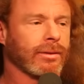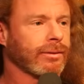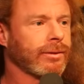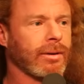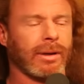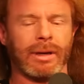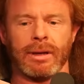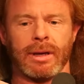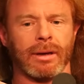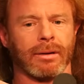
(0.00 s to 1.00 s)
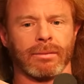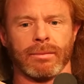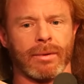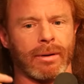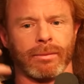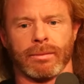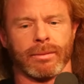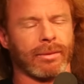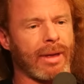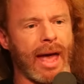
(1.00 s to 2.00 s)
So he
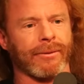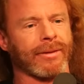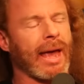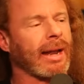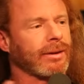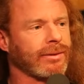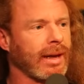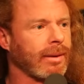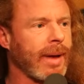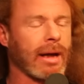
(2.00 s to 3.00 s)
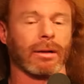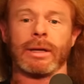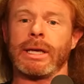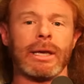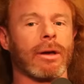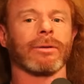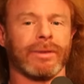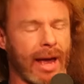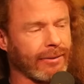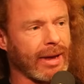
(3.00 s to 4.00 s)
the Afghanistan debacle. He goes
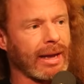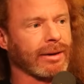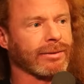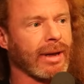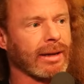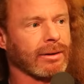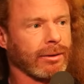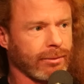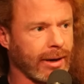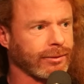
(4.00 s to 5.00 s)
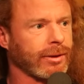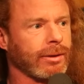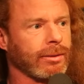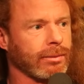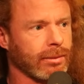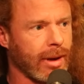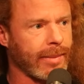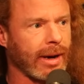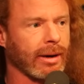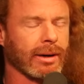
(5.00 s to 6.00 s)
to Afghanistan to rescue
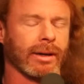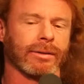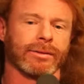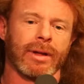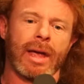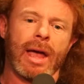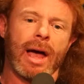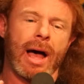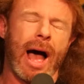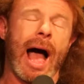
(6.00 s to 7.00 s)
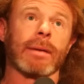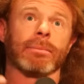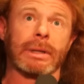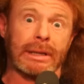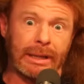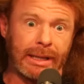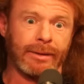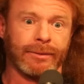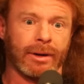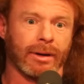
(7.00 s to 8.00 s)
Americans. I
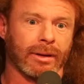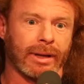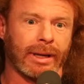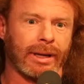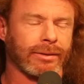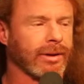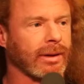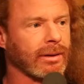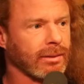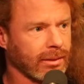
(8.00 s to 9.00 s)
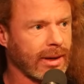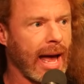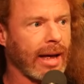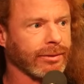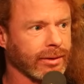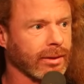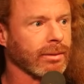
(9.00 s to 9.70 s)
believe currently he's in Gaza.